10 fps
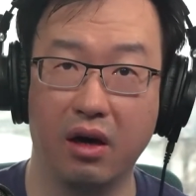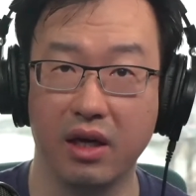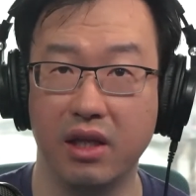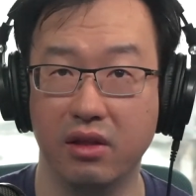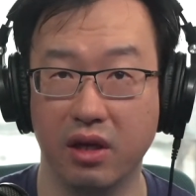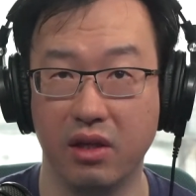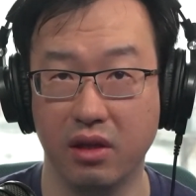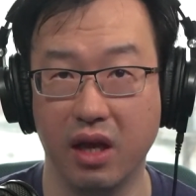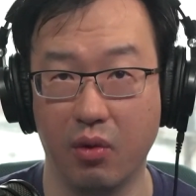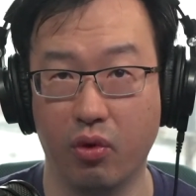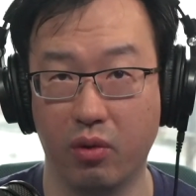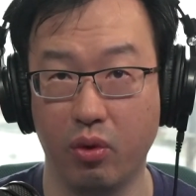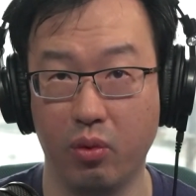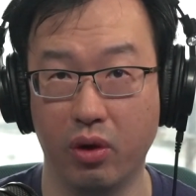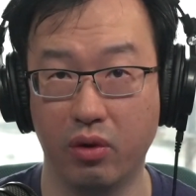in the network, we
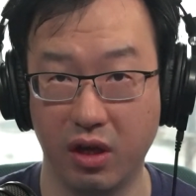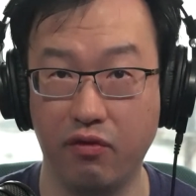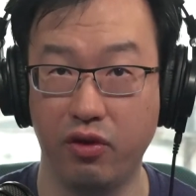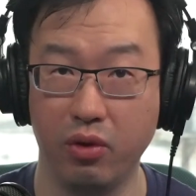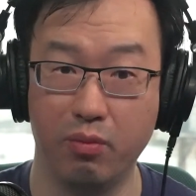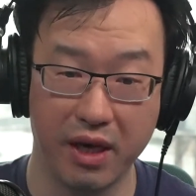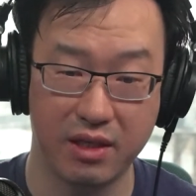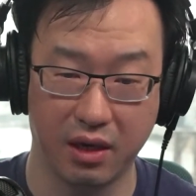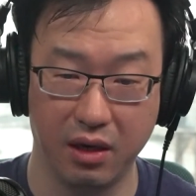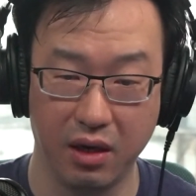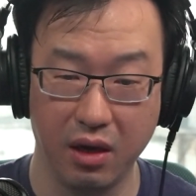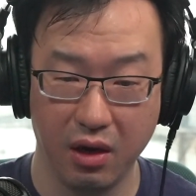will give you basically